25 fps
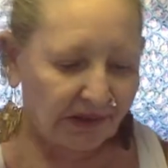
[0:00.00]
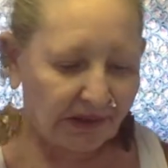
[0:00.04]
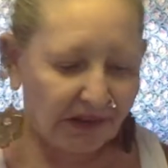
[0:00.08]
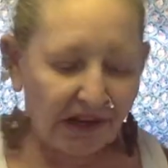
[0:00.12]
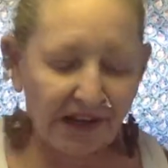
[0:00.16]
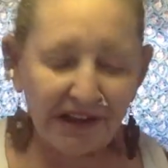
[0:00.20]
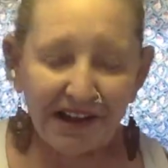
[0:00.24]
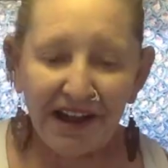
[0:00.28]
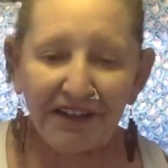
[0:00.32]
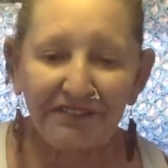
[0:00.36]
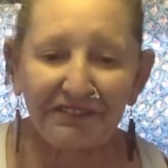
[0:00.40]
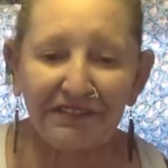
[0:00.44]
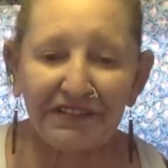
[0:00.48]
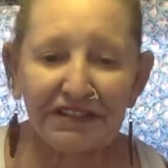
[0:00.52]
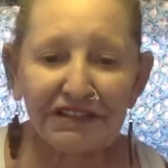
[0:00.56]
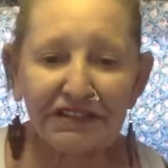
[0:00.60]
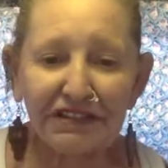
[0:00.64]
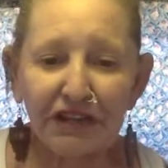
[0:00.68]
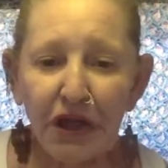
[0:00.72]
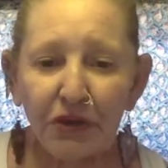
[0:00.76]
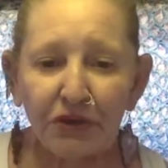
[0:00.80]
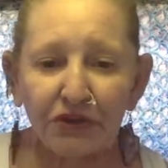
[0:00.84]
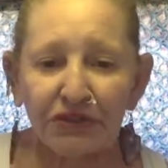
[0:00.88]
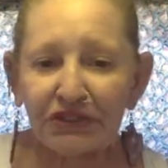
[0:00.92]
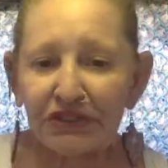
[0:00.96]
cut off his
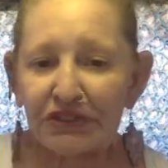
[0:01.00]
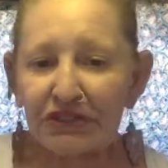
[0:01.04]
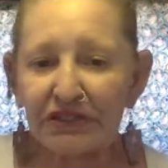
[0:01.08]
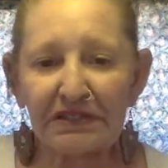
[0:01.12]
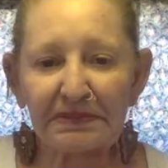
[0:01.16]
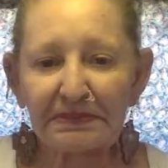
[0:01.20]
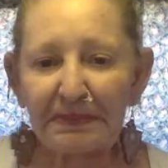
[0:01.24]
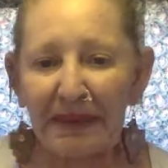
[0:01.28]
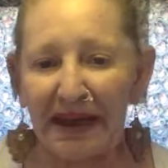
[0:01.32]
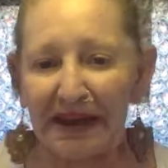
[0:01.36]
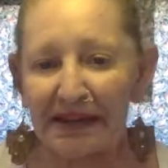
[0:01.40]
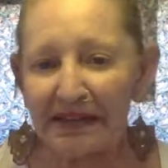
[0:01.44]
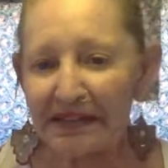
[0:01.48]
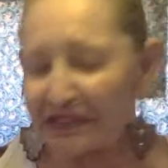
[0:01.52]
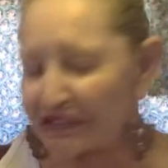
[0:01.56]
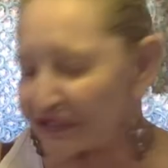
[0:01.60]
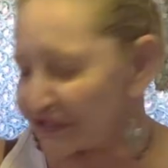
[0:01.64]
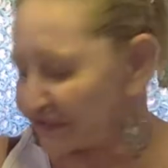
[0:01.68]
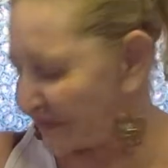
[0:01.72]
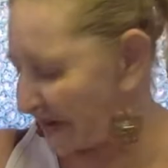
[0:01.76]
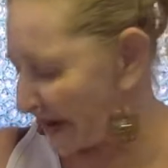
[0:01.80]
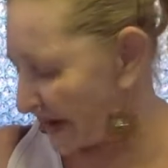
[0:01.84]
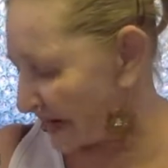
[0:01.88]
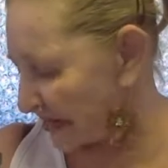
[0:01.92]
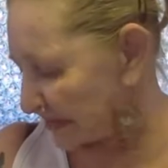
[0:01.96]
nose to spite
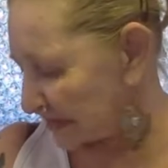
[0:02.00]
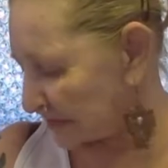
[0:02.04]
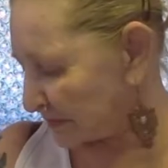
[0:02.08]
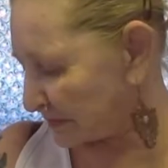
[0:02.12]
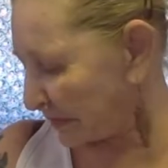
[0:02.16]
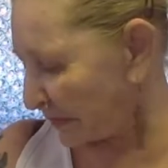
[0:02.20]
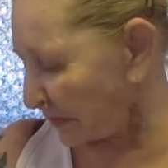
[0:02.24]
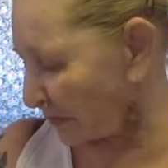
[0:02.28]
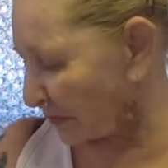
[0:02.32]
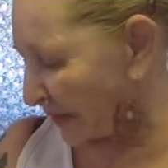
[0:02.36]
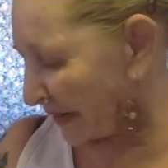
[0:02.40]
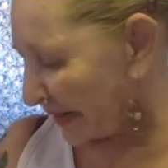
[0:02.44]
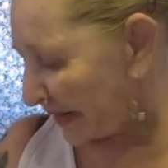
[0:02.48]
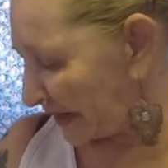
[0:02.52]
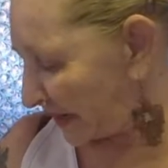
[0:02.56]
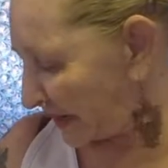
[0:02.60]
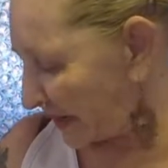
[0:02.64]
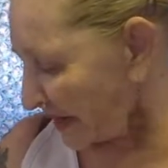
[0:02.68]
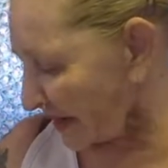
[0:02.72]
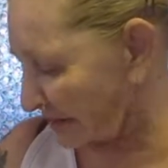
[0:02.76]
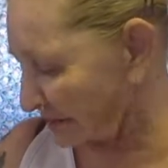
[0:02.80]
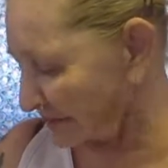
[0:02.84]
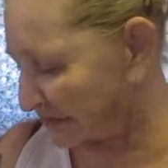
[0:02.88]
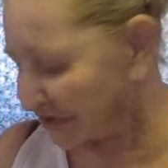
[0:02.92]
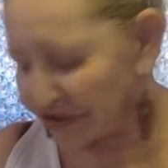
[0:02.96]
his face. But when it
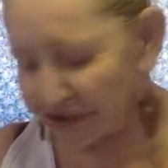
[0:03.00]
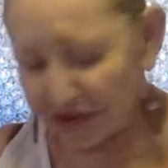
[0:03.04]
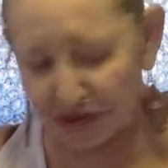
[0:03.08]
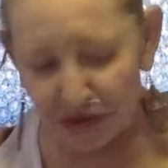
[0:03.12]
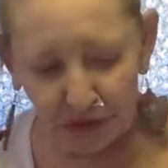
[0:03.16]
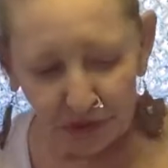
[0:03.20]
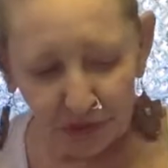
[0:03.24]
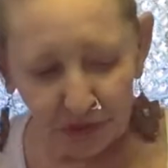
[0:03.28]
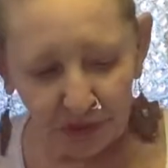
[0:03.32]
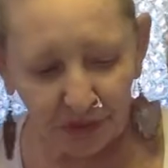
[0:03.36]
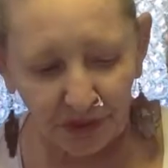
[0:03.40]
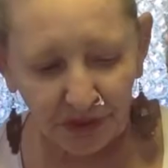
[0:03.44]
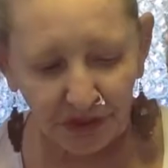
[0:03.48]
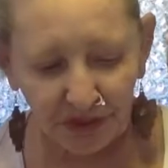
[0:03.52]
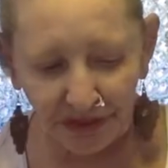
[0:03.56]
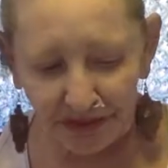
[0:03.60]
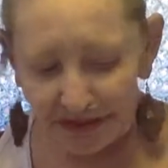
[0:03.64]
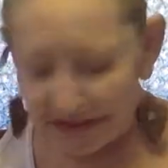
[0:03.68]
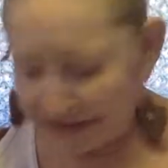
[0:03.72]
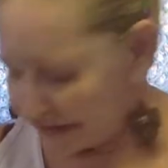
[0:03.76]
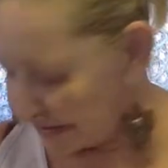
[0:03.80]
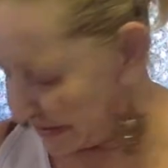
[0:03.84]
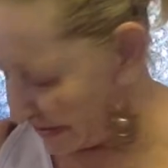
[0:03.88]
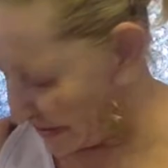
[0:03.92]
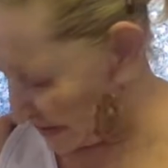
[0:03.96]
comes to
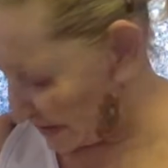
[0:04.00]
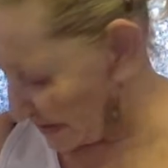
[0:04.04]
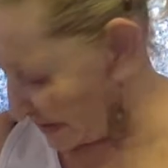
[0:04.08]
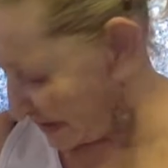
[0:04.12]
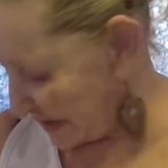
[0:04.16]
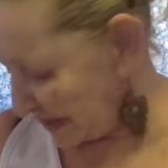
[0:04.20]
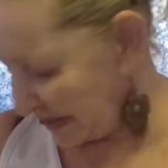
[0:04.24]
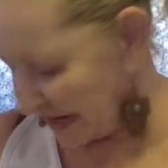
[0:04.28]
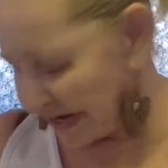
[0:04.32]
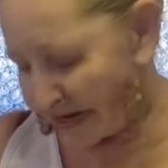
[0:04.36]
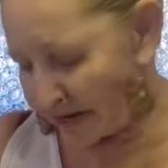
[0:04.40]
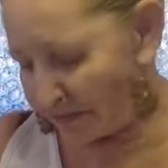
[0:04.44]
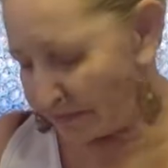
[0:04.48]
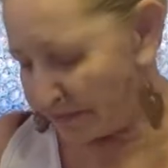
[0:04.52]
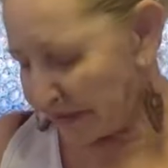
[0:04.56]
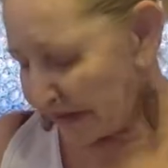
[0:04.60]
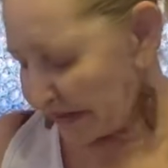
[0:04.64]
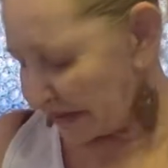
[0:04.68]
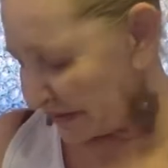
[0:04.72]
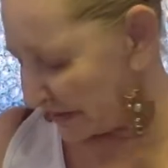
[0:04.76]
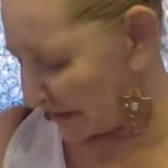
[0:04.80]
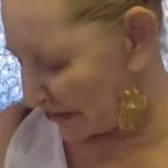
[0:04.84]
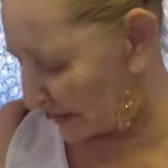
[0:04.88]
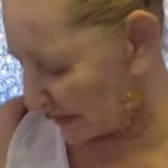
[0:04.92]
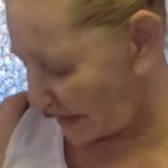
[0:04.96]

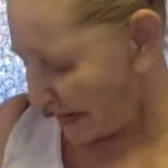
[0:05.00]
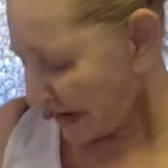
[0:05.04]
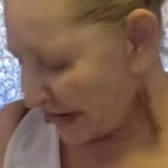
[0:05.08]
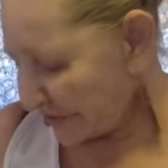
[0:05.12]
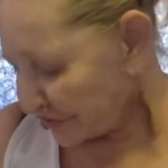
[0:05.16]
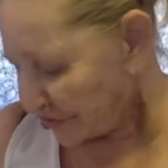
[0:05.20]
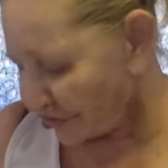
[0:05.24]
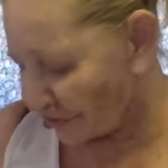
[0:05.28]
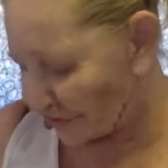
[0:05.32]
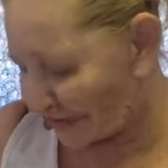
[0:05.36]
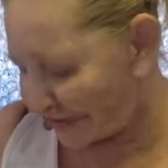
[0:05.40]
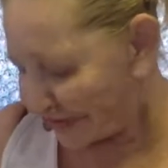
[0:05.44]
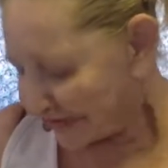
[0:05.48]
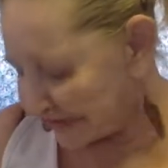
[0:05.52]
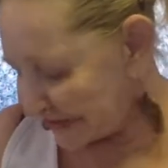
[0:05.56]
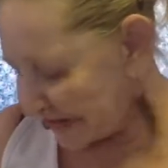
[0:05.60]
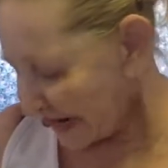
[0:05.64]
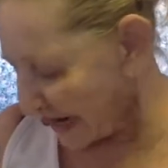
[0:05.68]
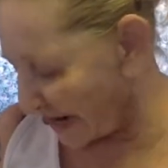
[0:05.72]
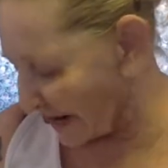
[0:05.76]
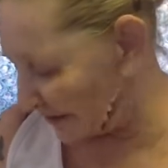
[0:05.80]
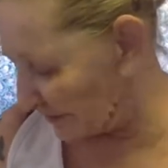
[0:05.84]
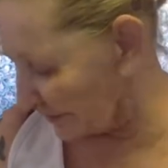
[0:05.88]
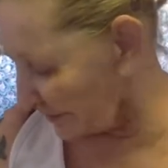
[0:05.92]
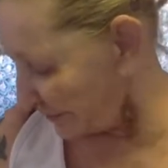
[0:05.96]
keeping the country
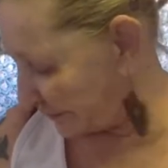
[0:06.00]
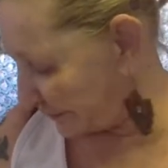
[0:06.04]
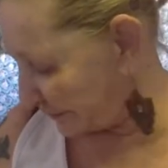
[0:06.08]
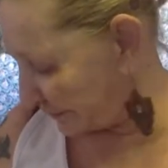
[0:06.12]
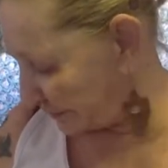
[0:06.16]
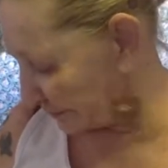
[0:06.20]
safe